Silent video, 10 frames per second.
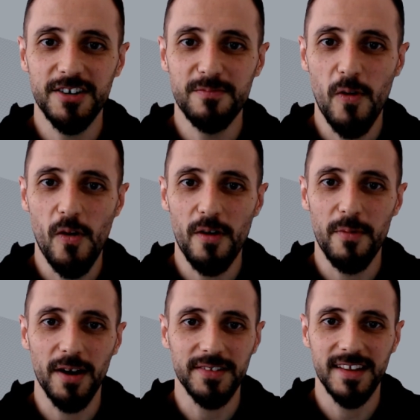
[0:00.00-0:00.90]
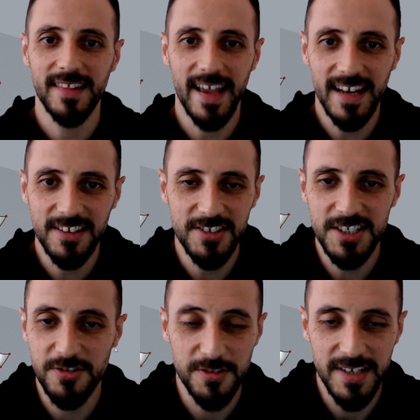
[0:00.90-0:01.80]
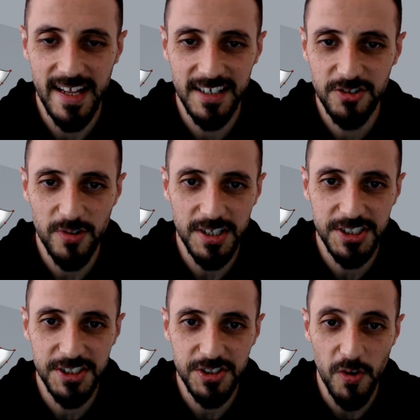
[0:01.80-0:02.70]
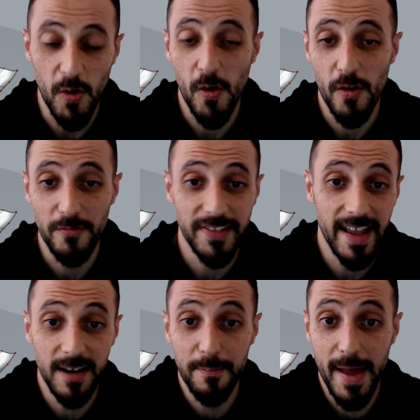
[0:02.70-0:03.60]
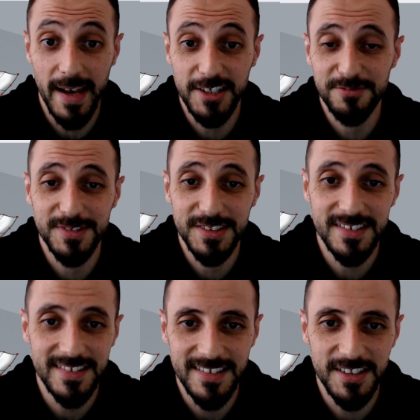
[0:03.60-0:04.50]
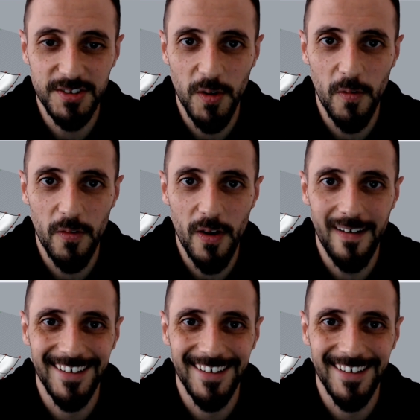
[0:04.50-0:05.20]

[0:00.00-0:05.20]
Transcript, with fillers: more about the data trees or data structures, data management overall.